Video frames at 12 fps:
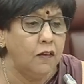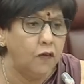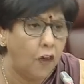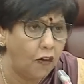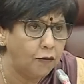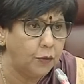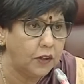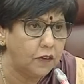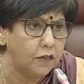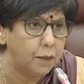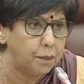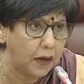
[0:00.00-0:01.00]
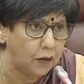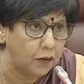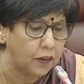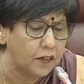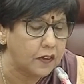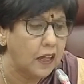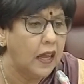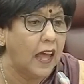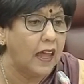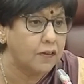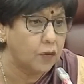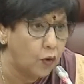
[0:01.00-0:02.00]
And the involvement of the
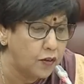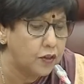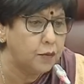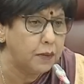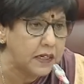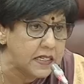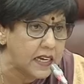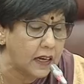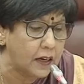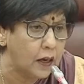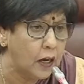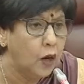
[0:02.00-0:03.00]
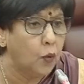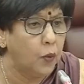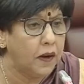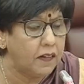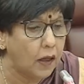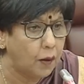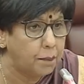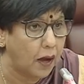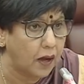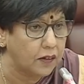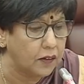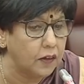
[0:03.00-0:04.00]
parents has also been done
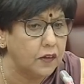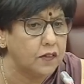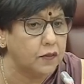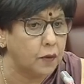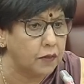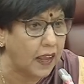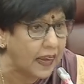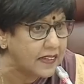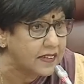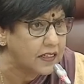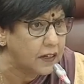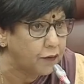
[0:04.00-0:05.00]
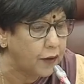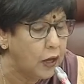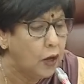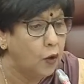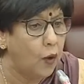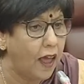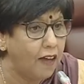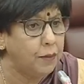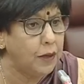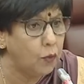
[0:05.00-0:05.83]
with our partners from the NCIF